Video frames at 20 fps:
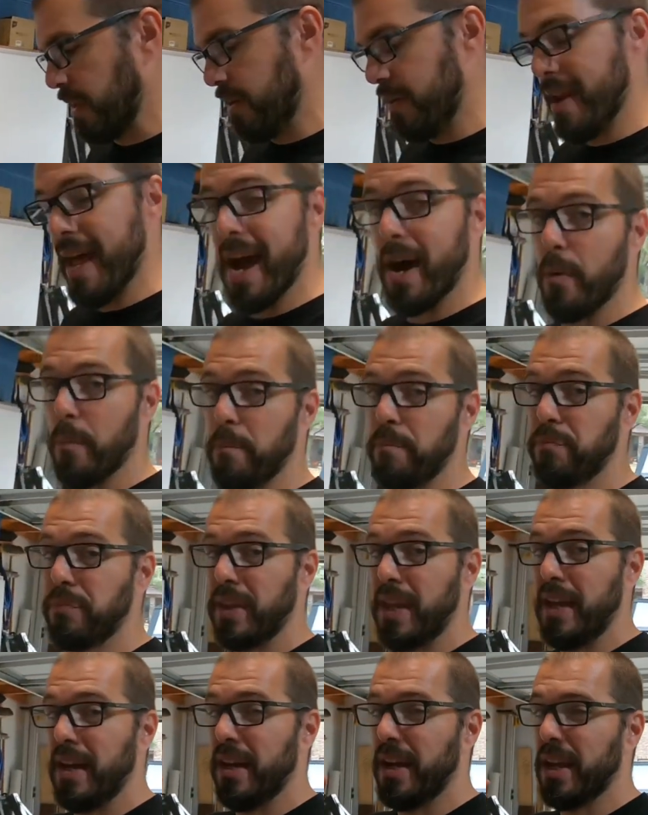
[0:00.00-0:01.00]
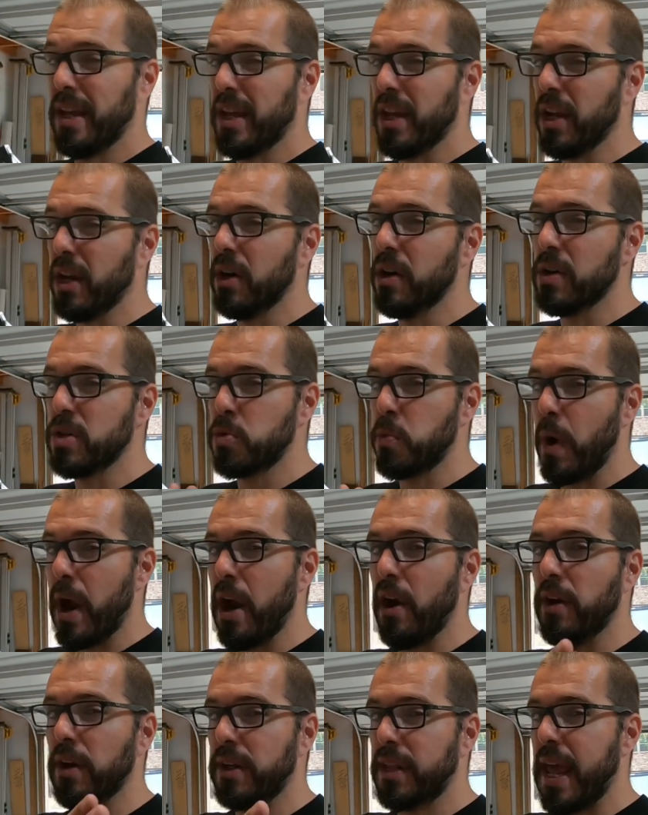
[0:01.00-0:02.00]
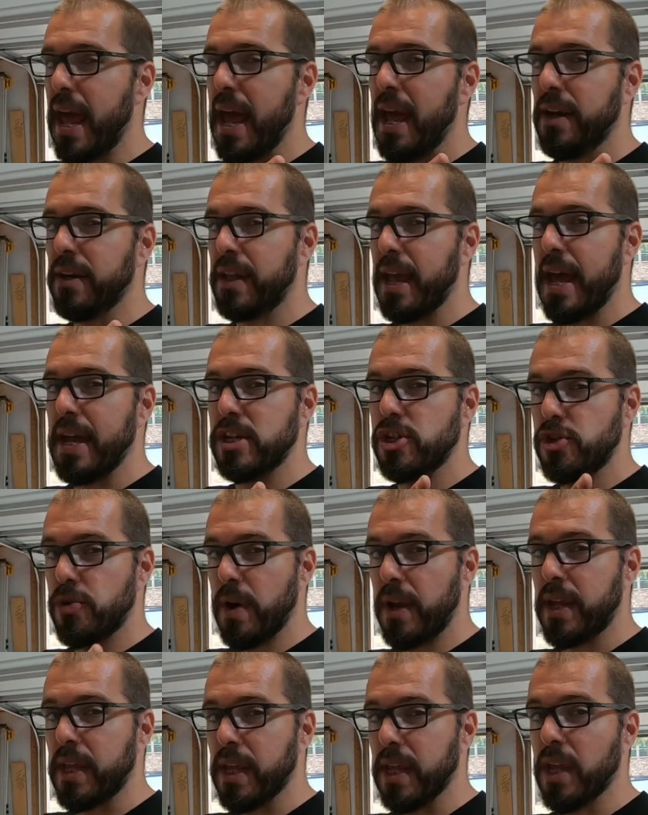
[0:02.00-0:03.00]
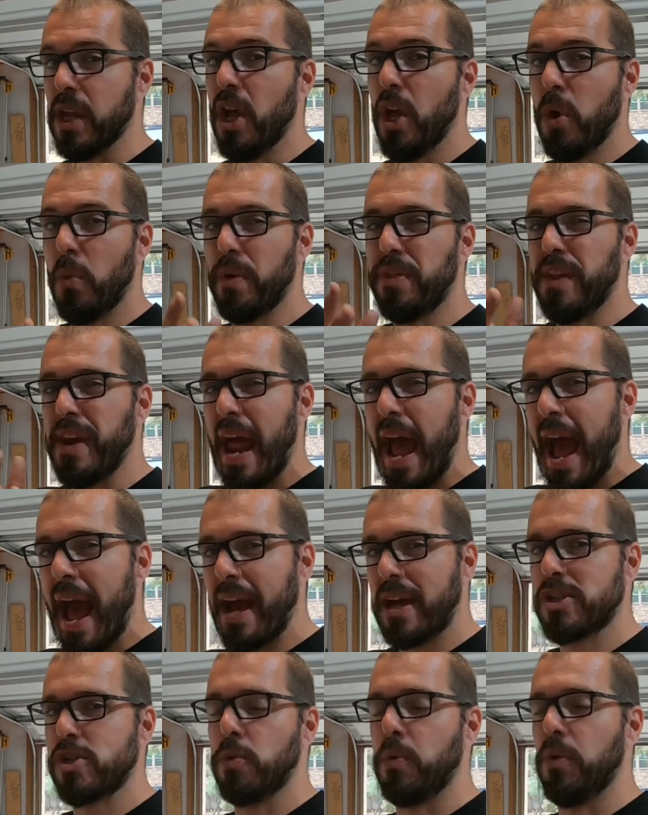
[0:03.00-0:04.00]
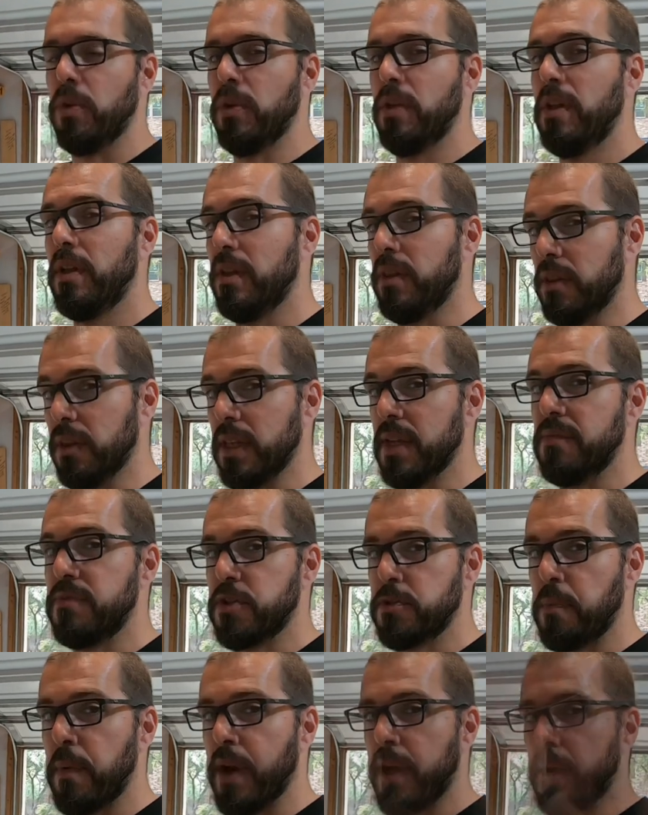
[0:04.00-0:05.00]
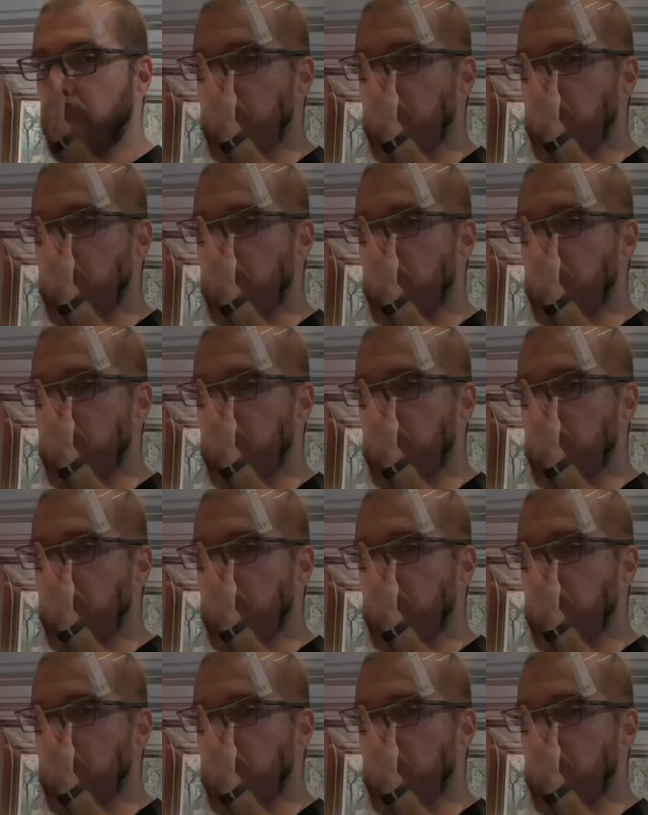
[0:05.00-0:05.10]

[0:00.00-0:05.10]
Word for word: Now, here's where it can get tricky with an actual leaf spring.